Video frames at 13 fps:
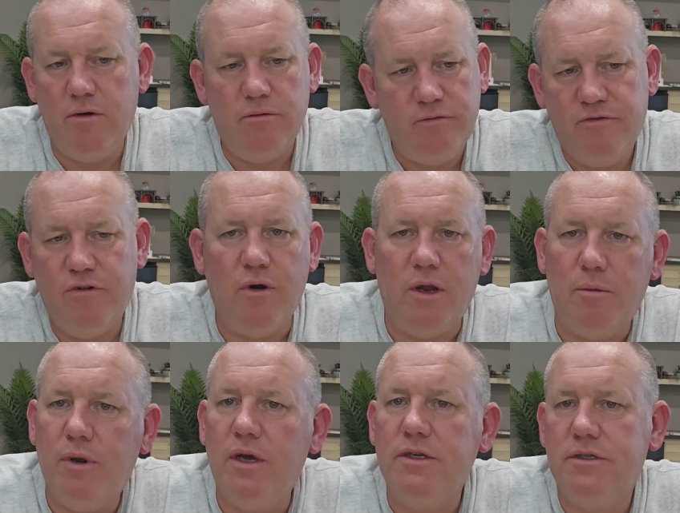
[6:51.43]
40
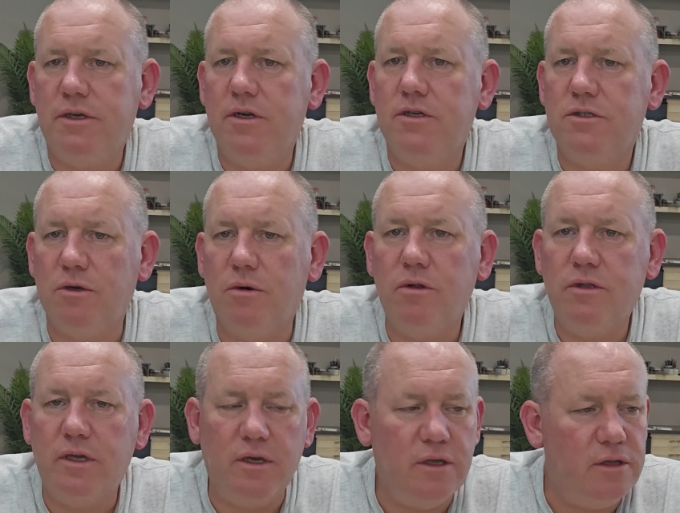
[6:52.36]
plus years old.
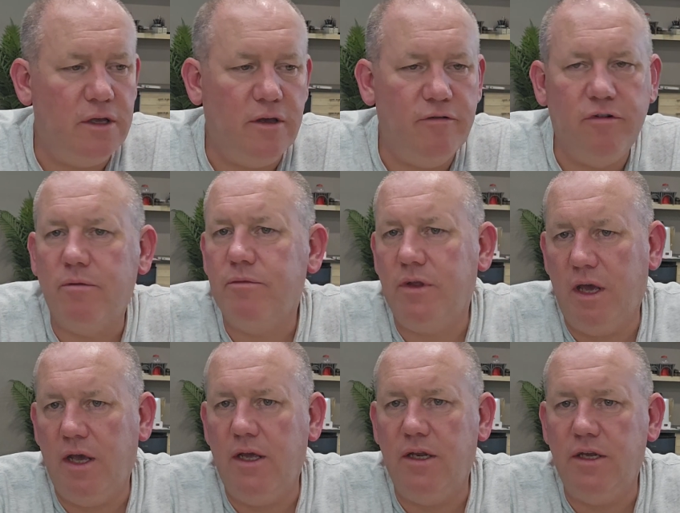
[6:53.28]
They from the
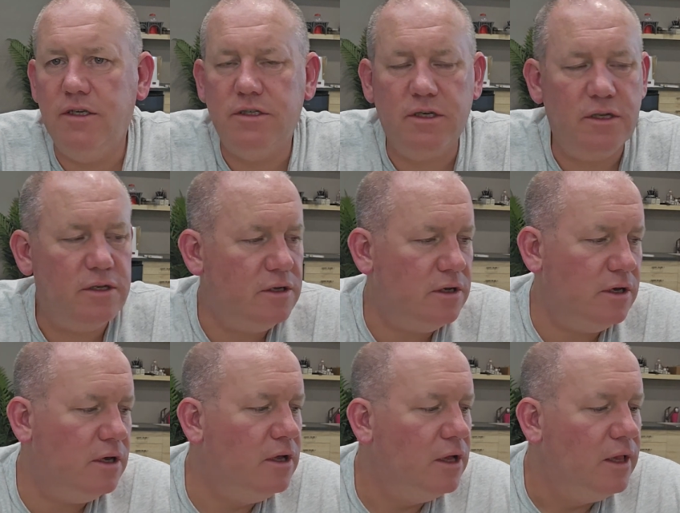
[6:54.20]
80s,
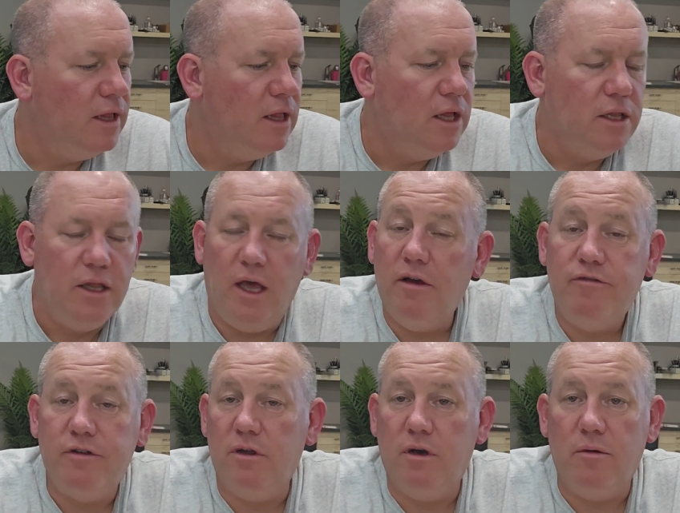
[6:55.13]
and they have
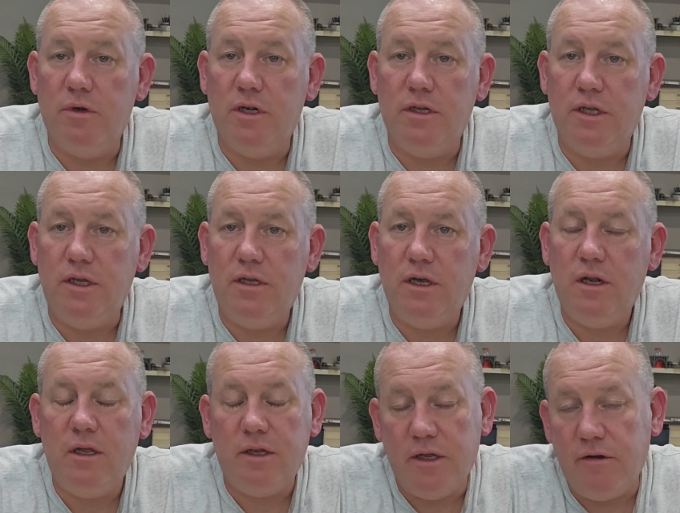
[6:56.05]
phenomenal
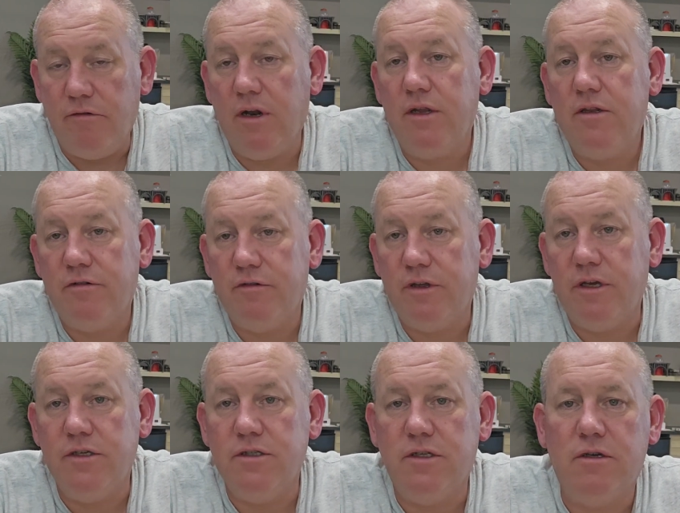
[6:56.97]
detail, and they're relatively
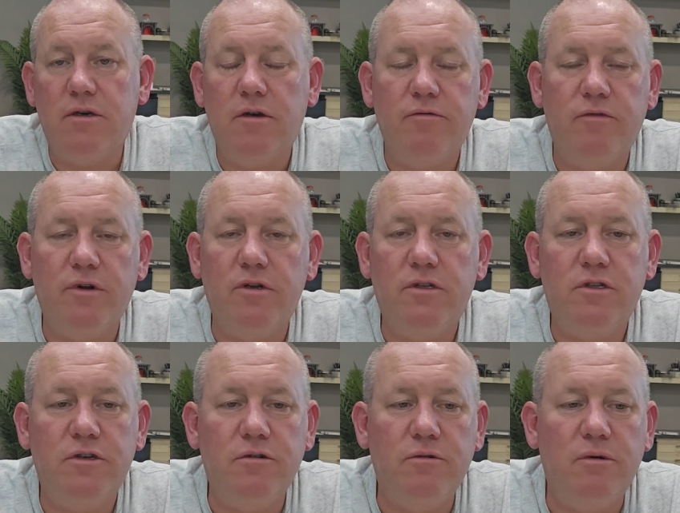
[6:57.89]
easy to convert
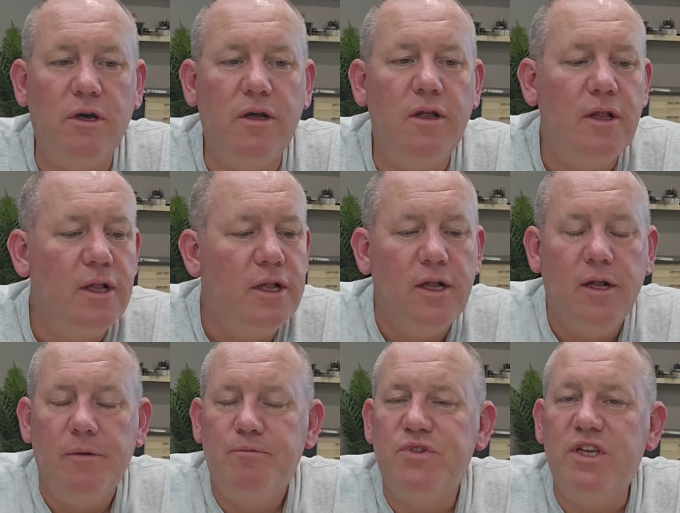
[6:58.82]
to
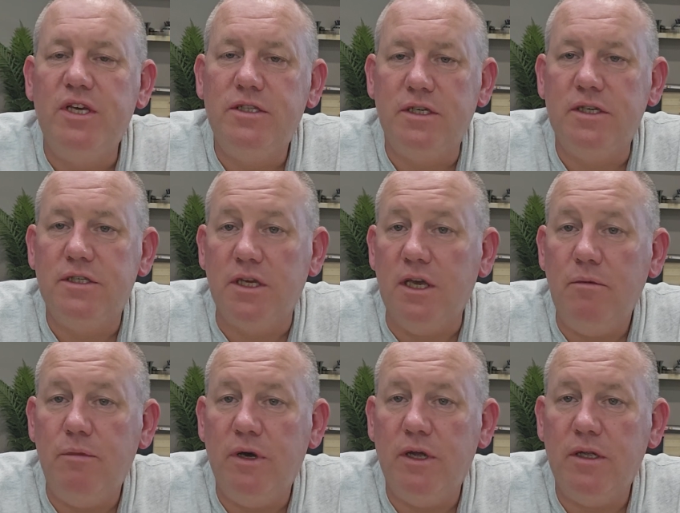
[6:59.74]
DCC.
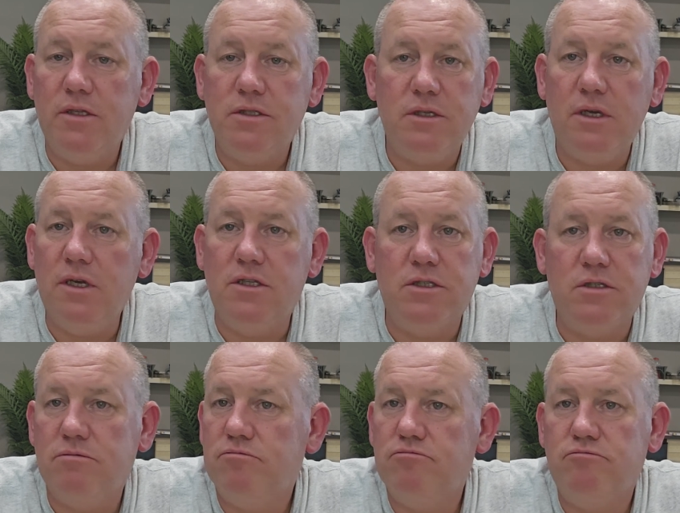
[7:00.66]
But it's
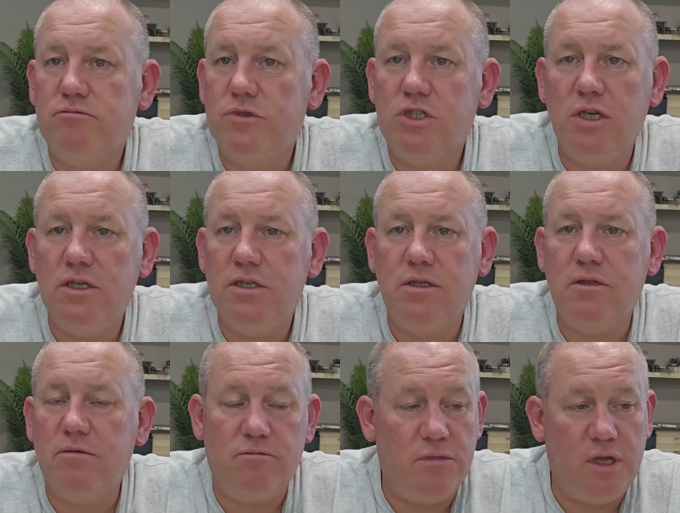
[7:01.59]
just
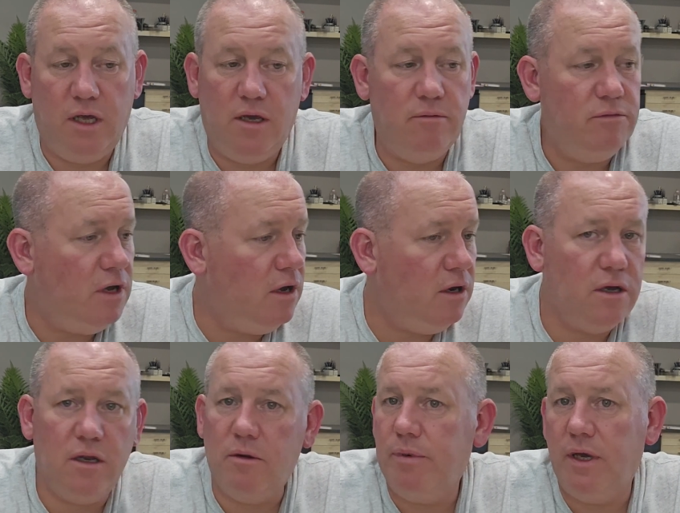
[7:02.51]
like, I'm not
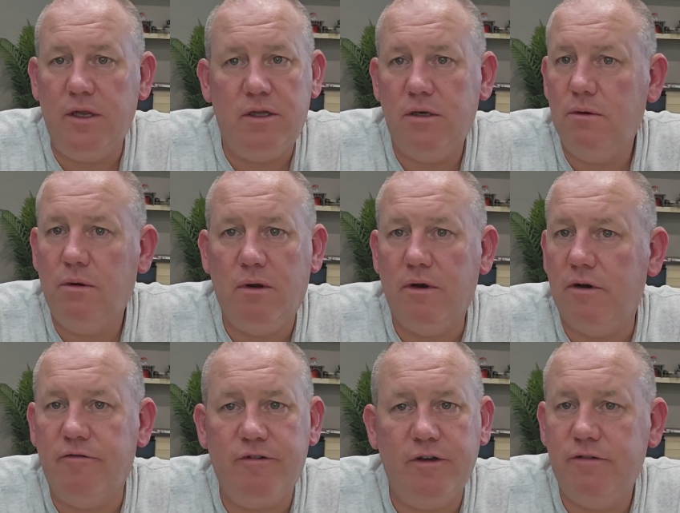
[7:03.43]
going to pay
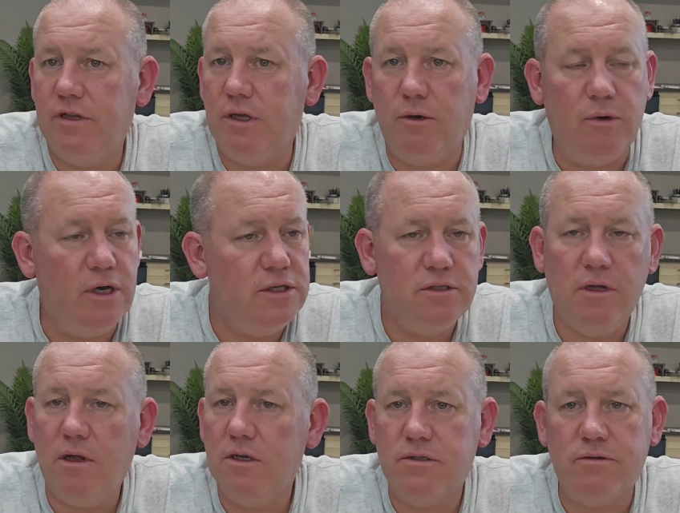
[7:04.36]

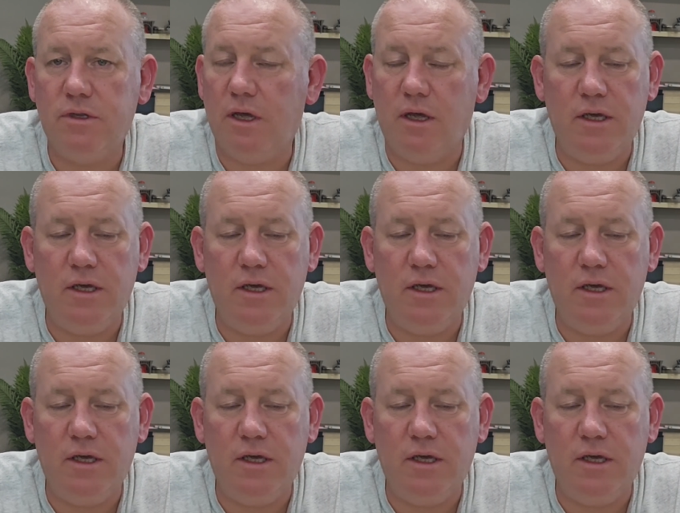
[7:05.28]
$250 for that.